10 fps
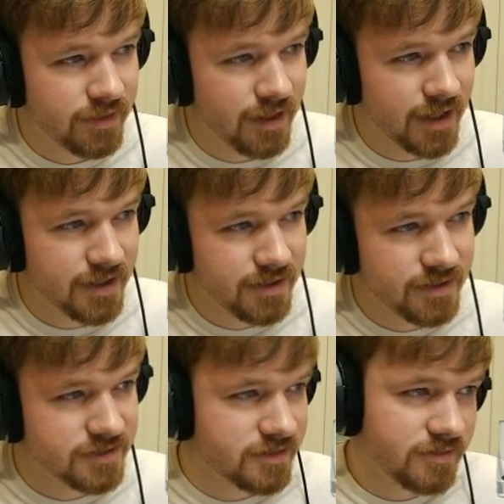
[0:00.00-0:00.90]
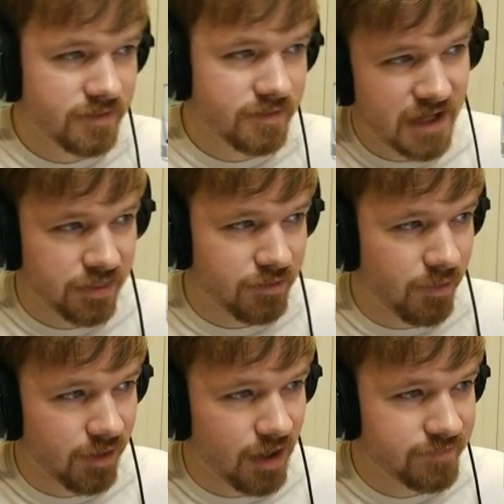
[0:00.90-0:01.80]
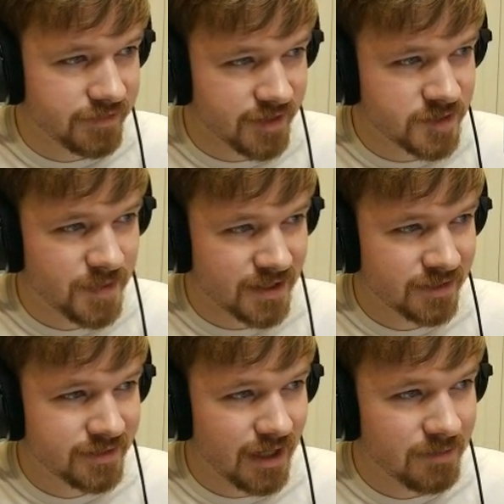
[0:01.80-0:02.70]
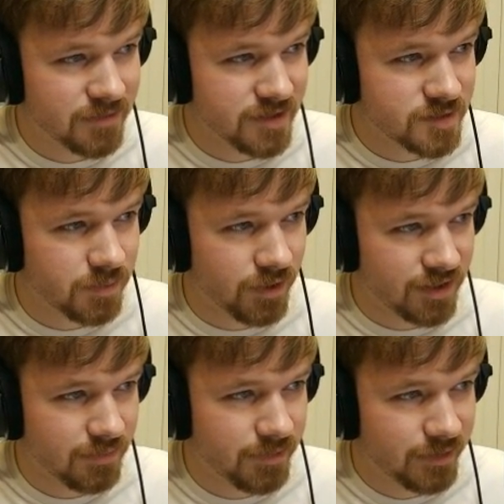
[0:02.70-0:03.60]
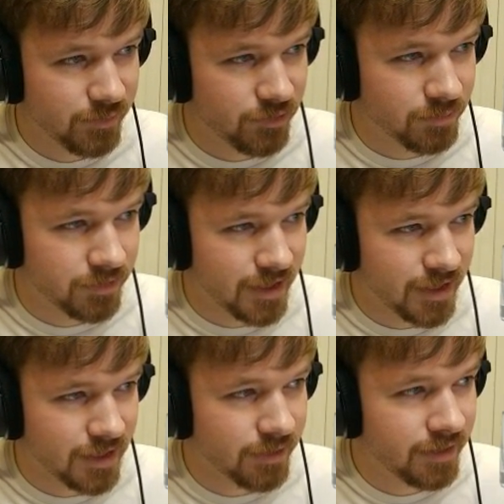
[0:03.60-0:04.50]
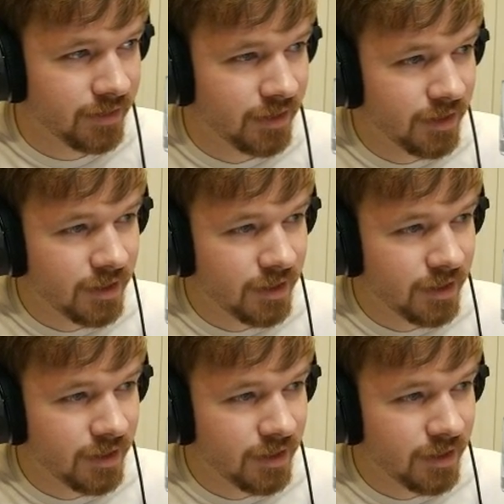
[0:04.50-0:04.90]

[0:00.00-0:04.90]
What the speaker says: that is kind of throwing off the expected time to this point compared to a normal yellow run.